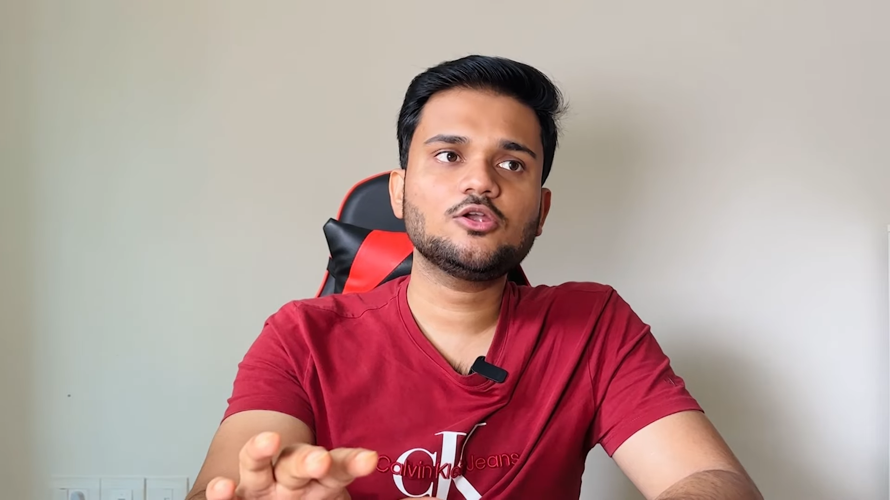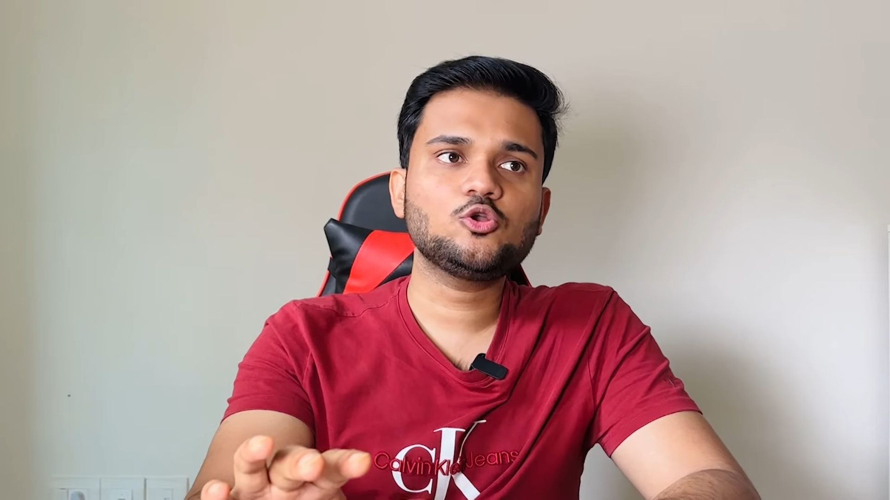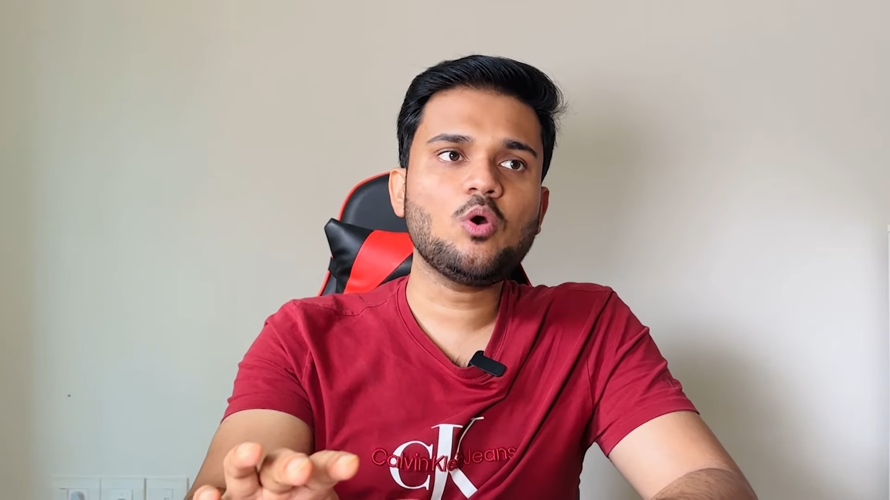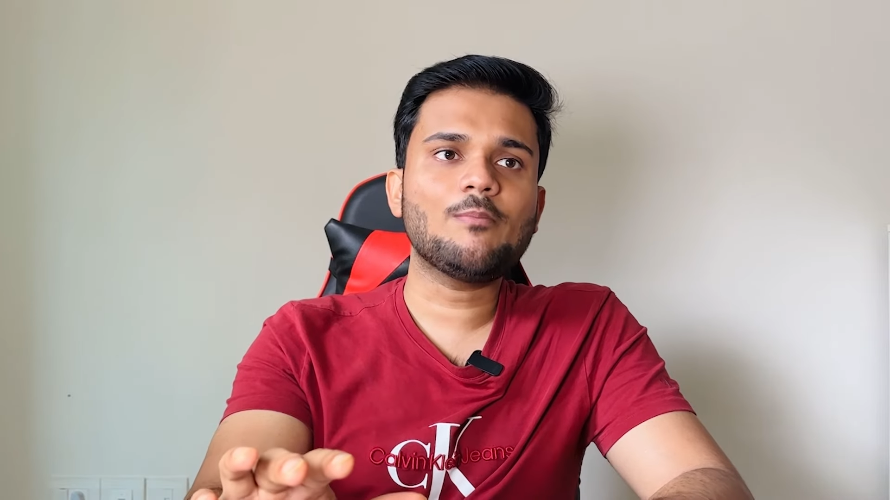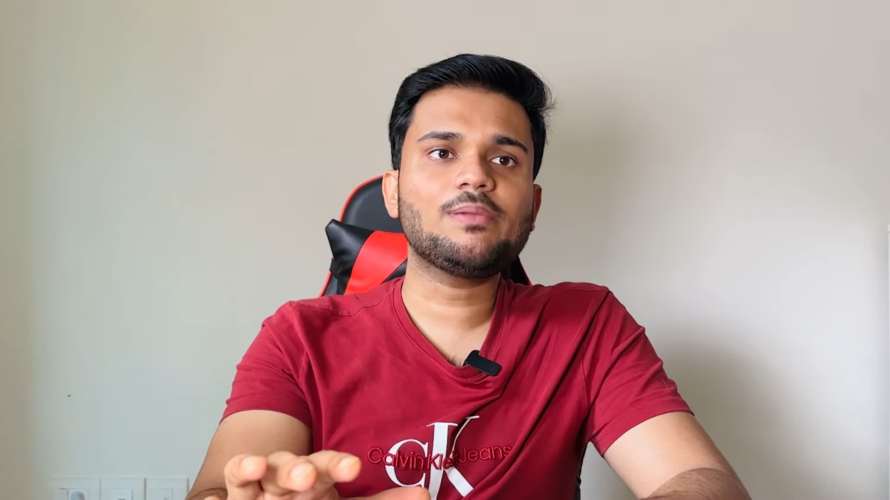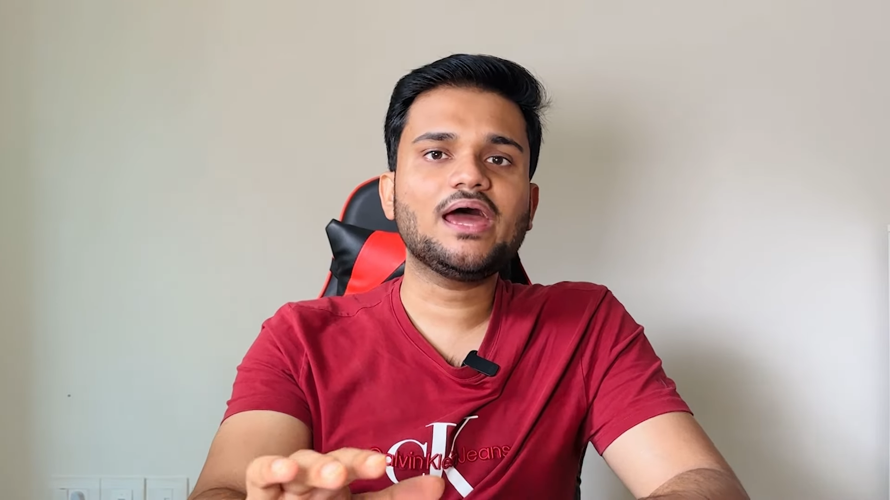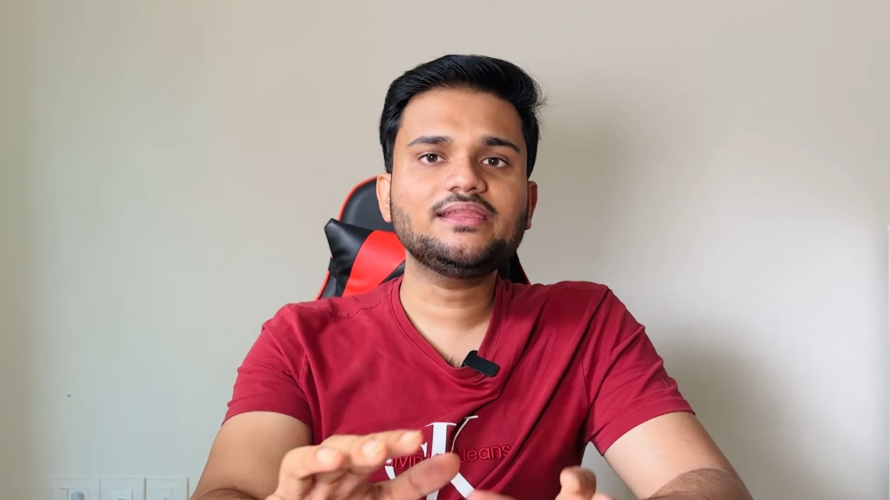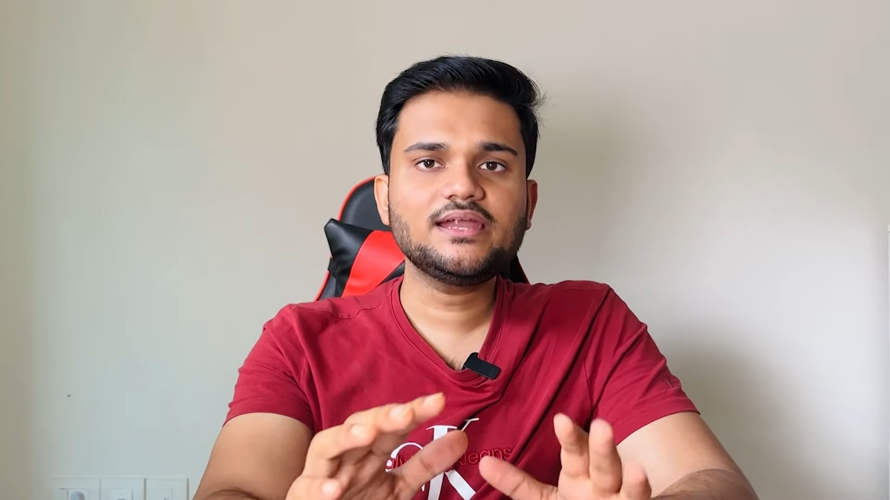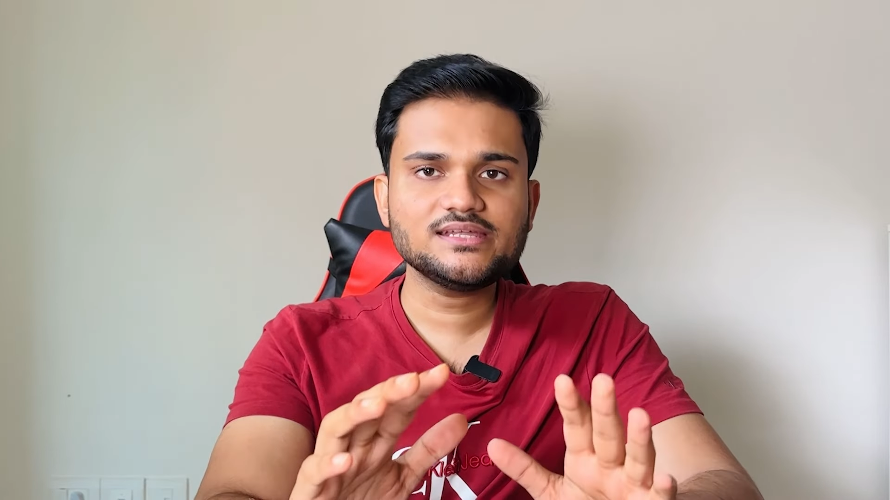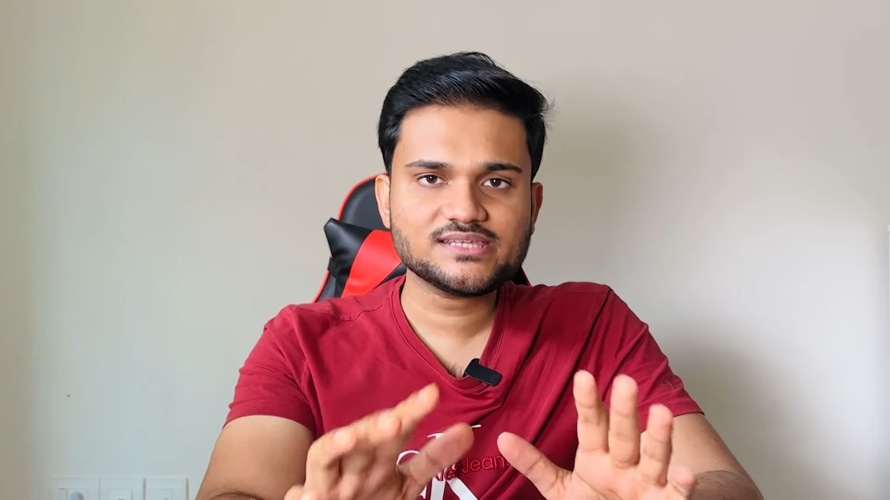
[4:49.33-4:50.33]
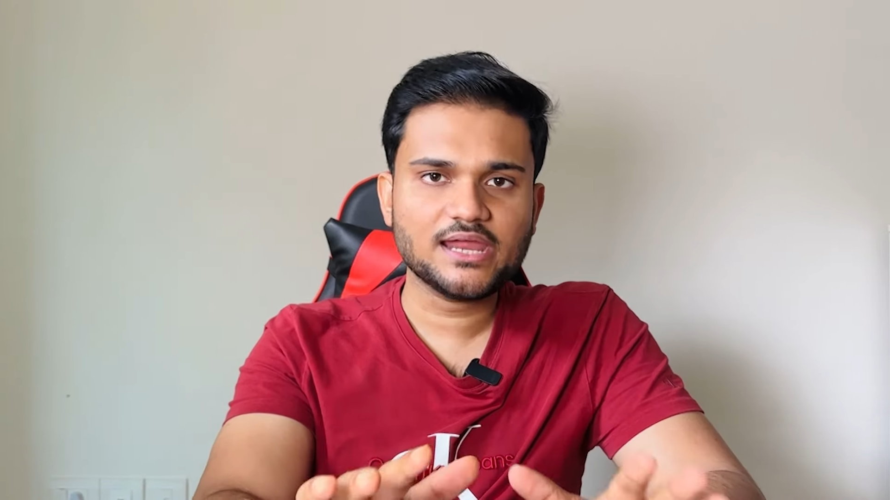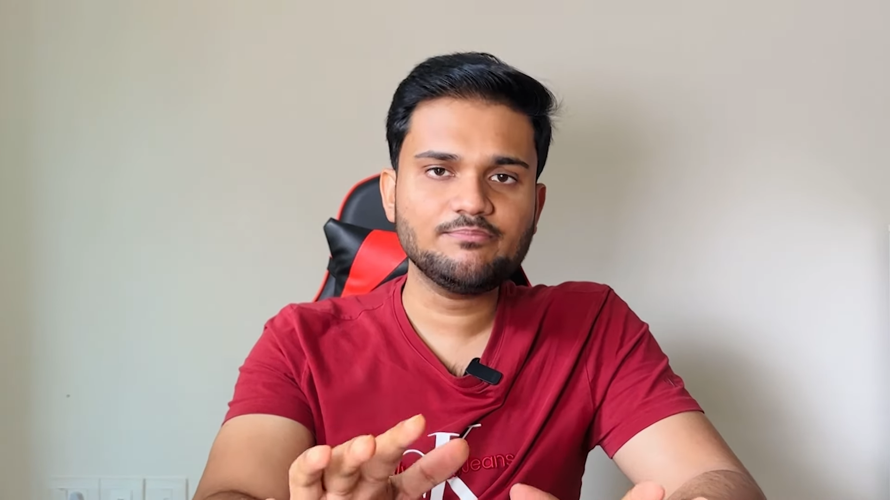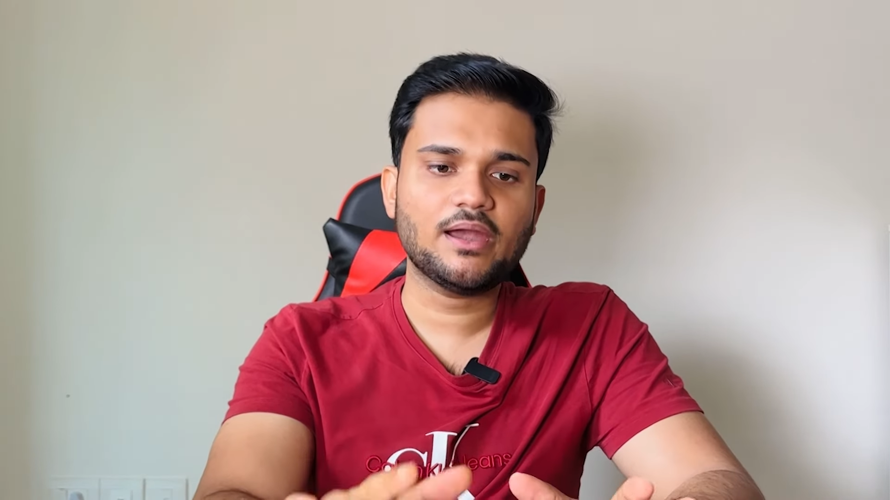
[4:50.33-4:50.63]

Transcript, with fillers: to apply that design